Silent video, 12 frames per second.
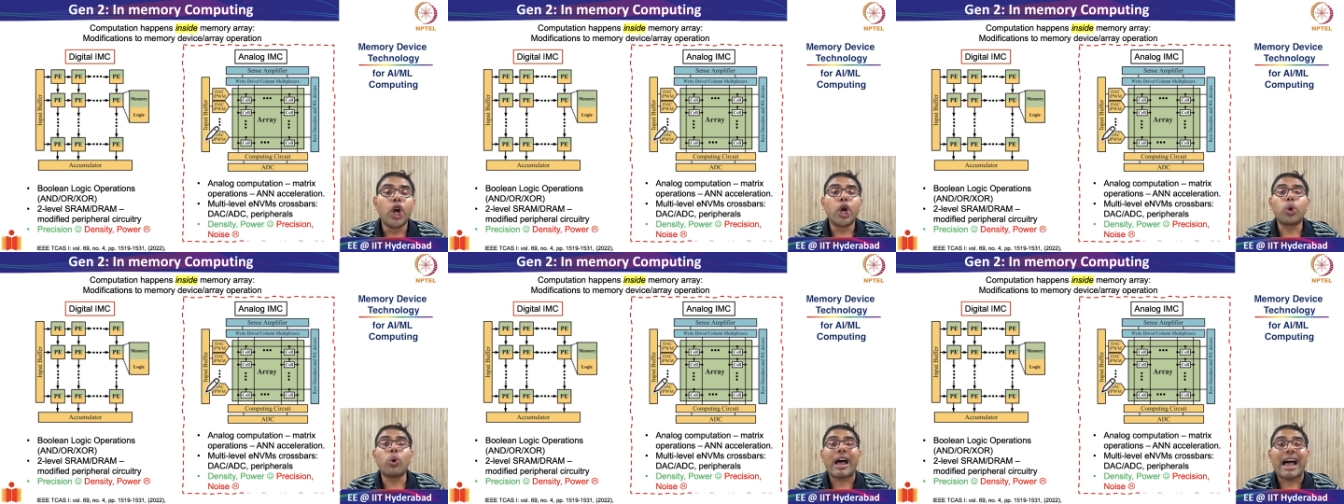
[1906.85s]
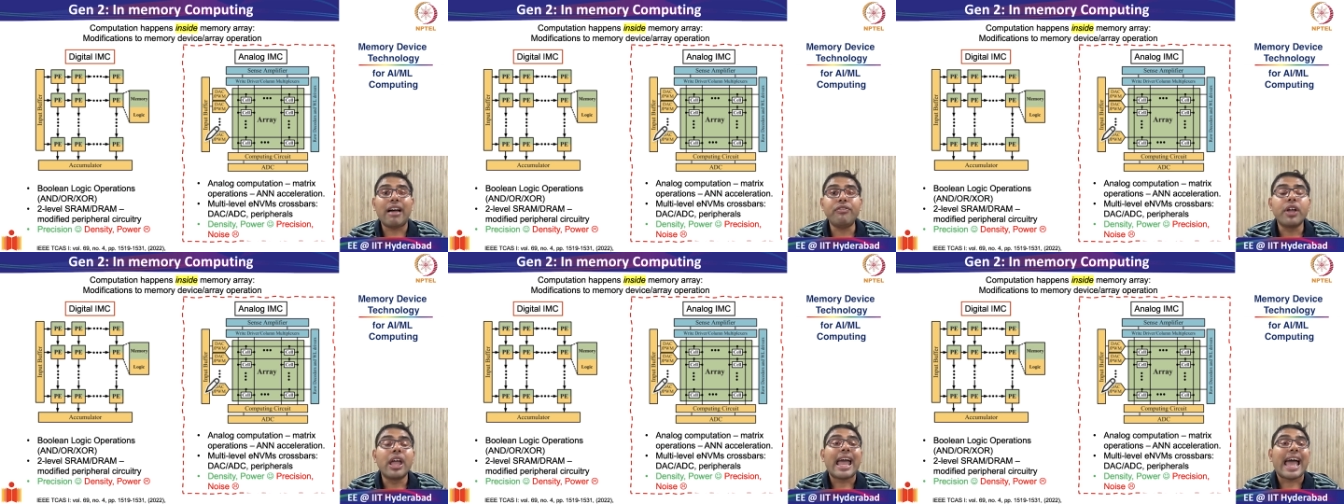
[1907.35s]
to
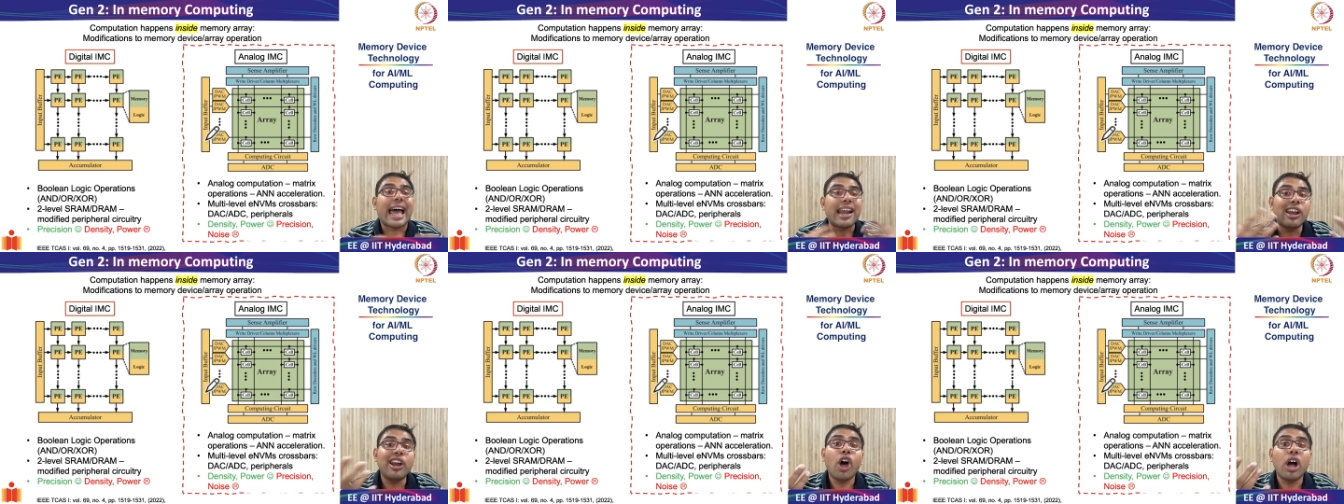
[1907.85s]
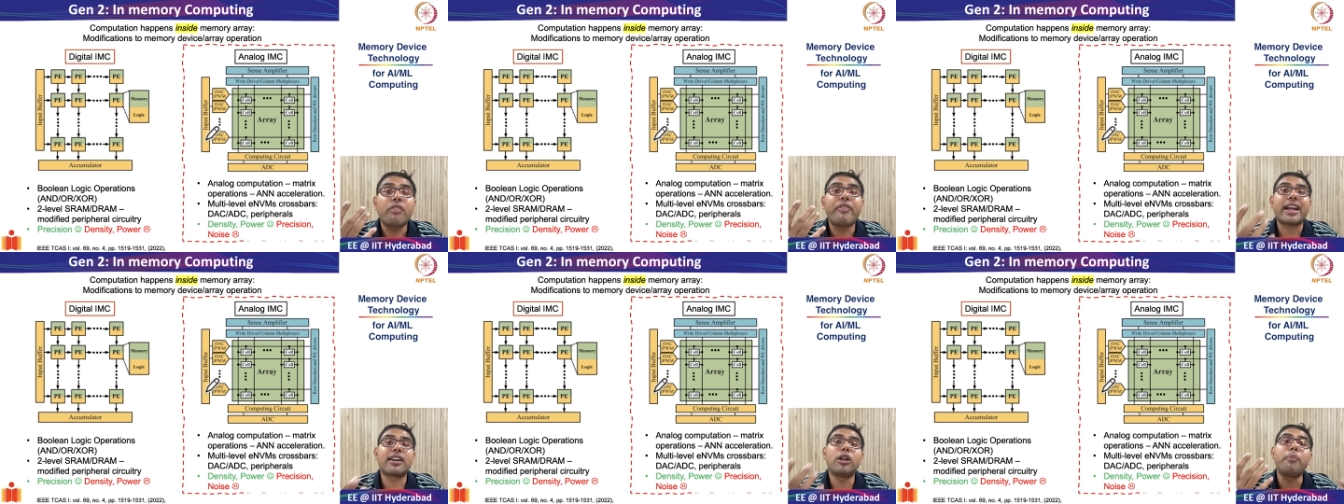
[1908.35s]
have analog
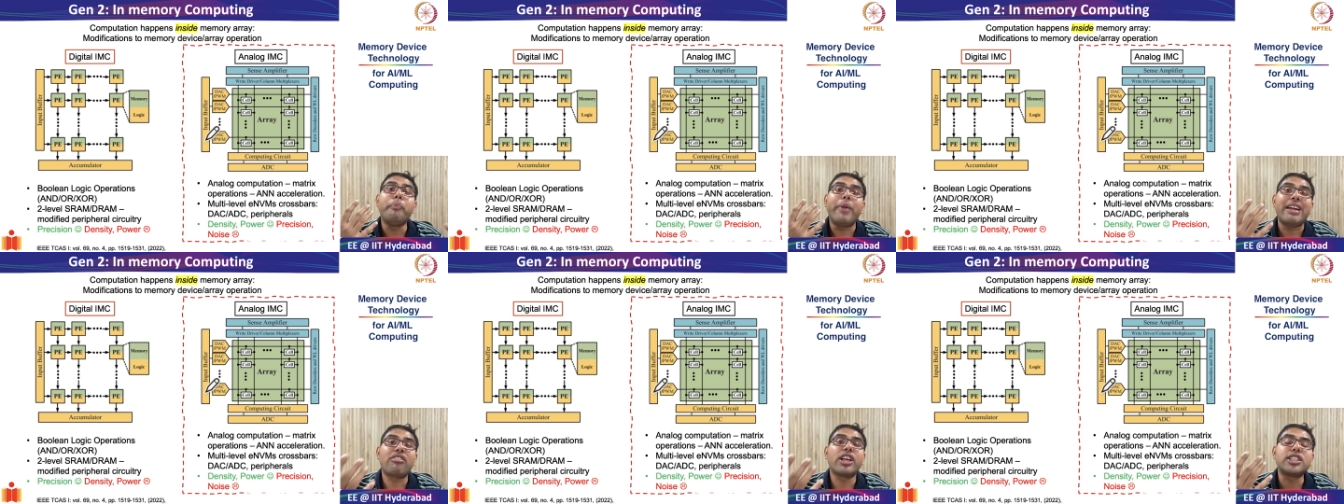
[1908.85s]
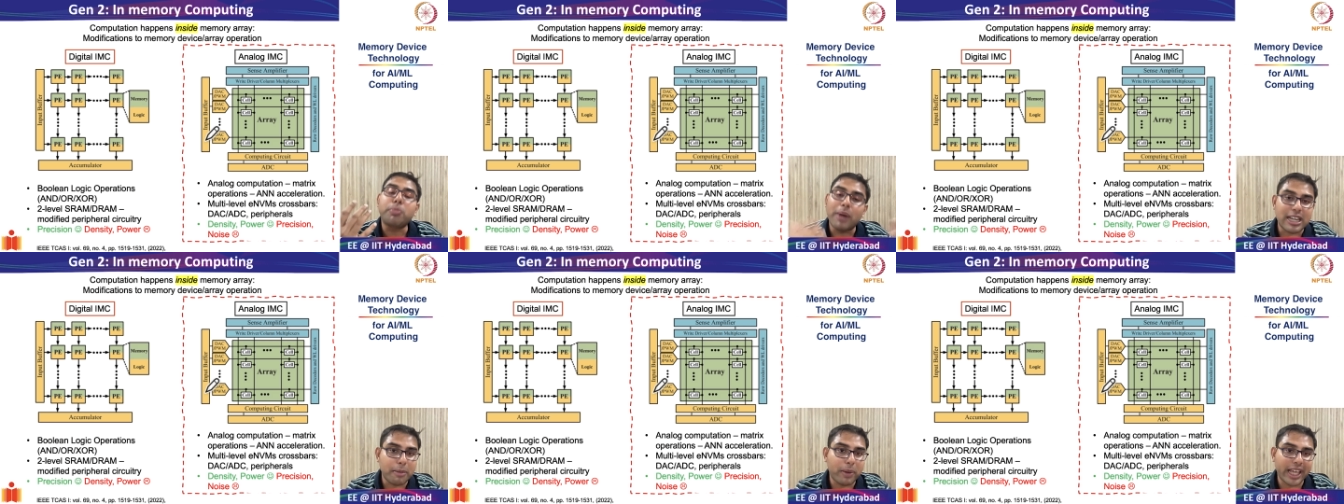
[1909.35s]
vector matrix
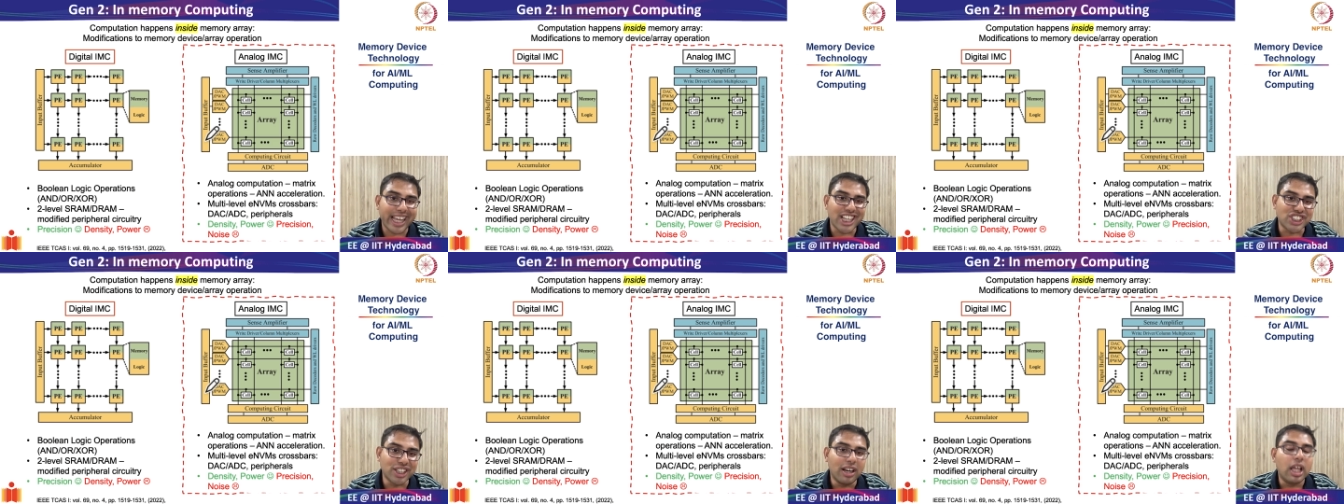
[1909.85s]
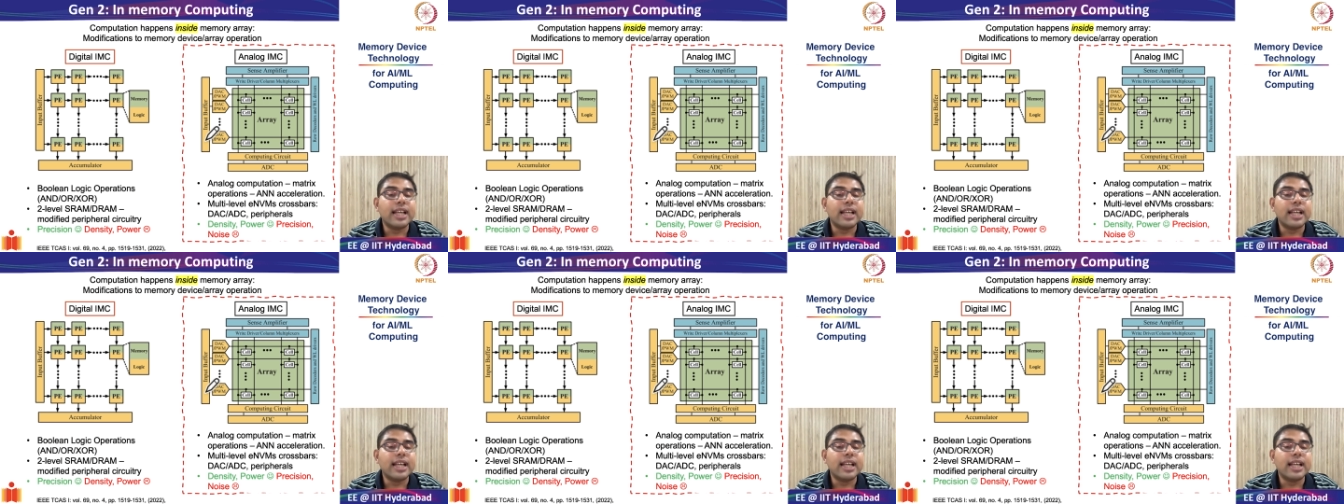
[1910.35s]
multiplication.